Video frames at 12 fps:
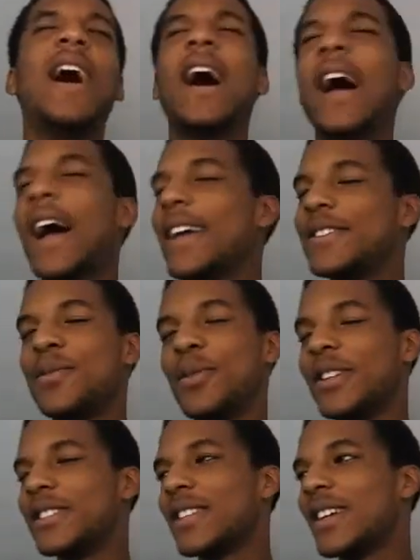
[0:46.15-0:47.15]
I, to be
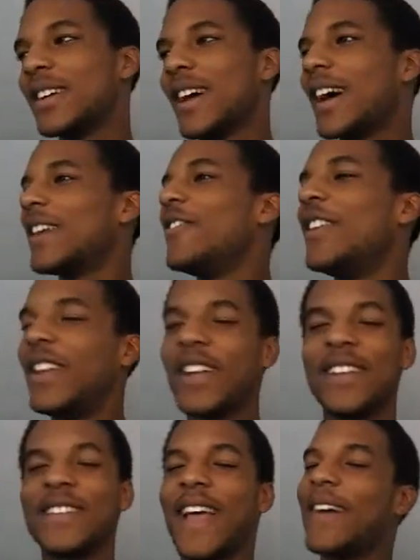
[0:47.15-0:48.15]
honest. I
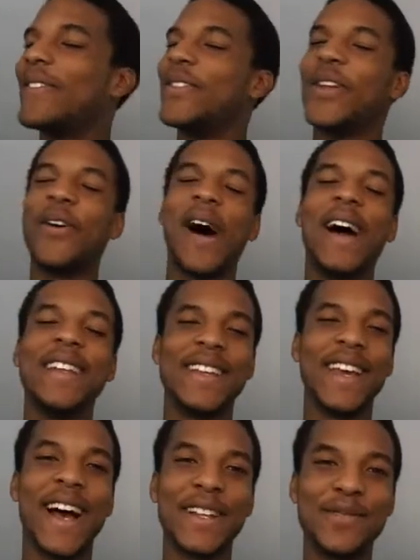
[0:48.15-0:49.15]
really have no
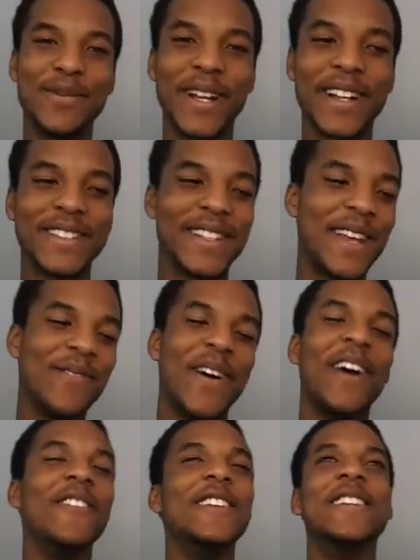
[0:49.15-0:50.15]
idea how to pronounce her name, but
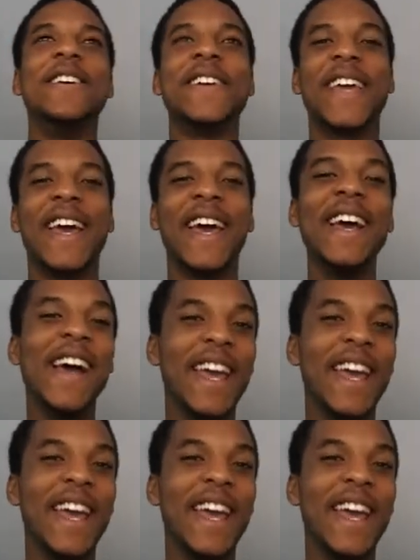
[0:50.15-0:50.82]
I really don't care.